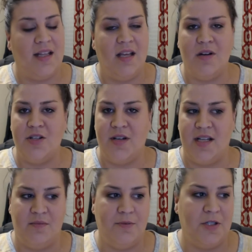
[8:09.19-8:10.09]
And they weren't
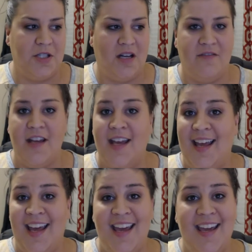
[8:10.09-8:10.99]
trying to push off,
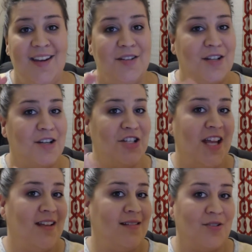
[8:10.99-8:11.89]
hey, here's our
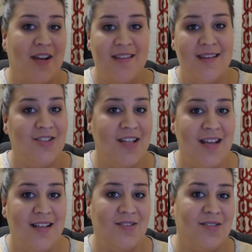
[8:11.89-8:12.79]
shakes, try these
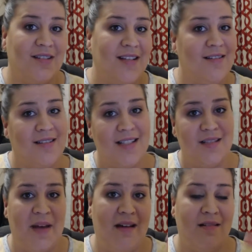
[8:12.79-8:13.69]
shakes, or here's
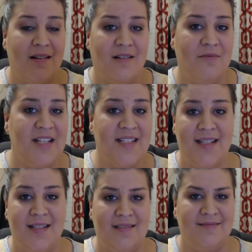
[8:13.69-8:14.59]
this powder we
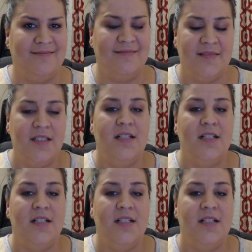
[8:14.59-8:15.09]
sell.